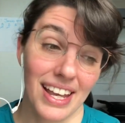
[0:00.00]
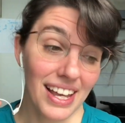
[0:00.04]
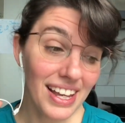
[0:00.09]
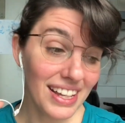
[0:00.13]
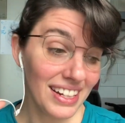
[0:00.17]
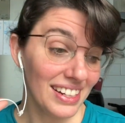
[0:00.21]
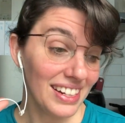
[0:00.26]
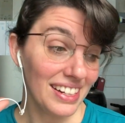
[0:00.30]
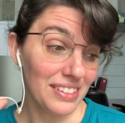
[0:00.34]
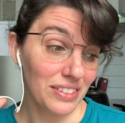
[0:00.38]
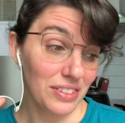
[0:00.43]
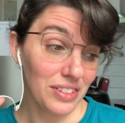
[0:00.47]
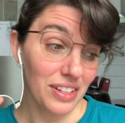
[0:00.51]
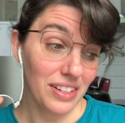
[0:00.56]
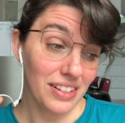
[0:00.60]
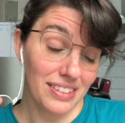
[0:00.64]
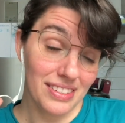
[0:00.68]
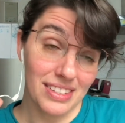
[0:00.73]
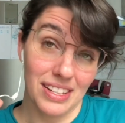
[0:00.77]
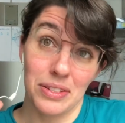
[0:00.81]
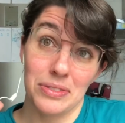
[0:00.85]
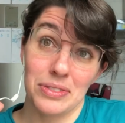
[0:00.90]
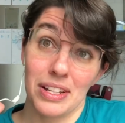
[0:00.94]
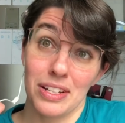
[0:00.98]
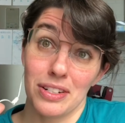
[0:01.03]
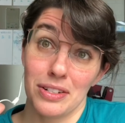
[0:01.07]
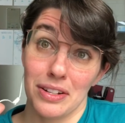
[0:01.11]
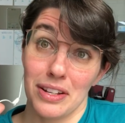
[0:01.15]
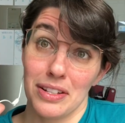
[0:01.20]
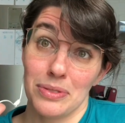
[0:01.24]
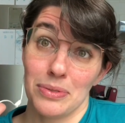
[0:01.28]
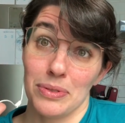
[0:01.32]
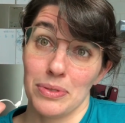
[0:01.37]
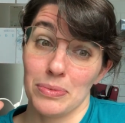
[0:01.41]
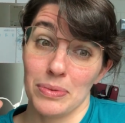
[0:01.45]
and sounds like
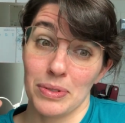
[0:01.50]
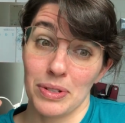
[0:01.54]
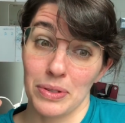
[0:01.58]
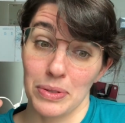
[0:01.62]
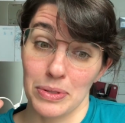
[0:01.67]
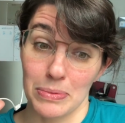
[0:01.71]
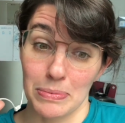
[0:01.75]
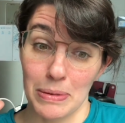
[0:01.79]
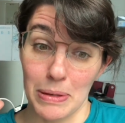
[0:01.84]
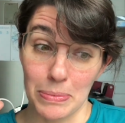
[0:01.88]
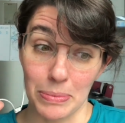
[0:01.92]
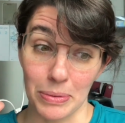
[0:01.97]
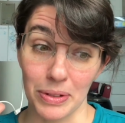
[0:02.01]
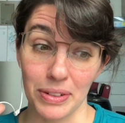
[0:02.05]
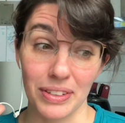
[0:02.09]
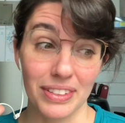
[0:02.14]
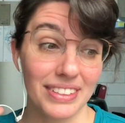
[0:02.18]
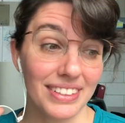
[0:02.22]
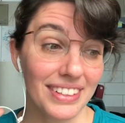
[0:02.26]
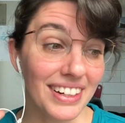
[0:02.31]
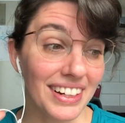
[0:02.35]
Joshua's one of those people.